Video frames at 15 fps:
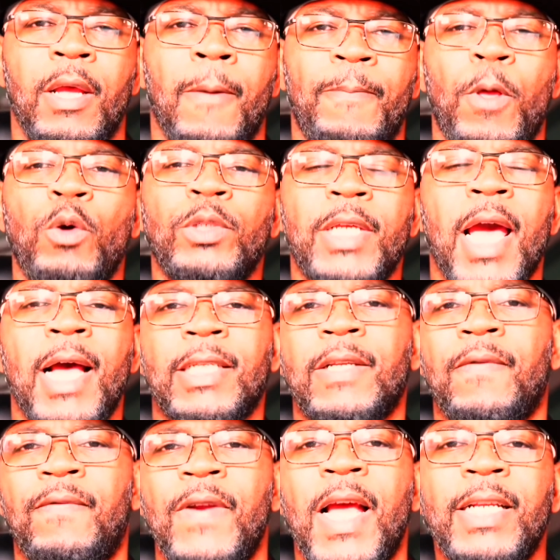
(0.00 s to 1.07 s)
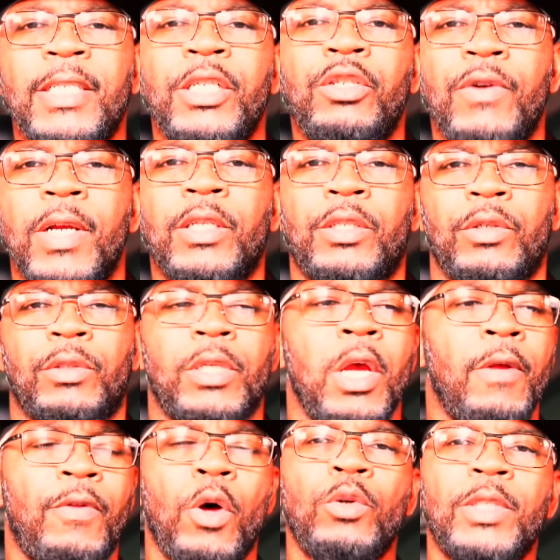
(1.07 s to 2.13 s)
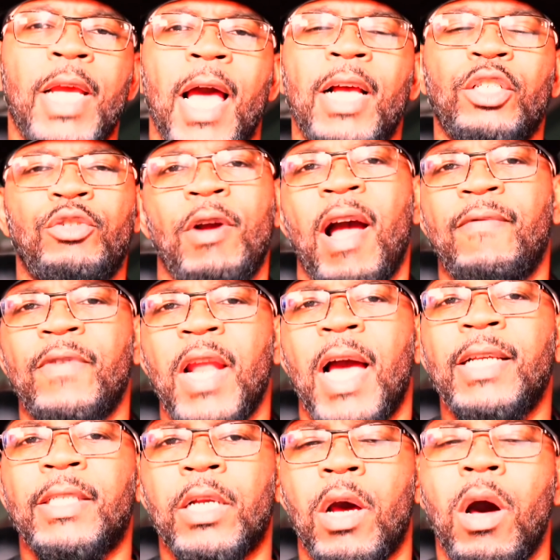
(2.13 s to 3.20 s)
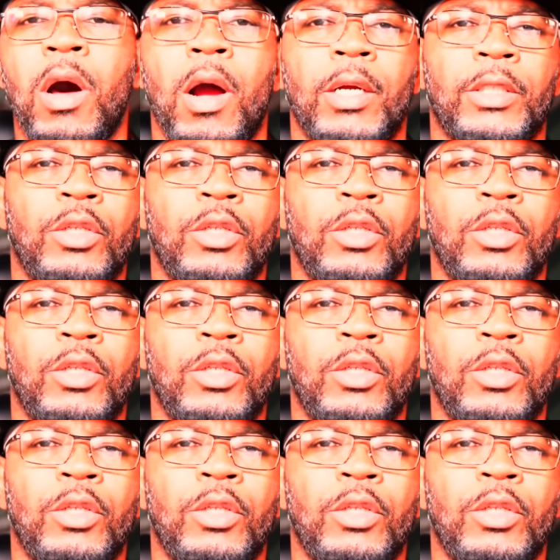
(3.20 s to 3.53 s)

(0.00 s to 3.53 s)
Those guys are flashy dressers. Those guys drive nice cars.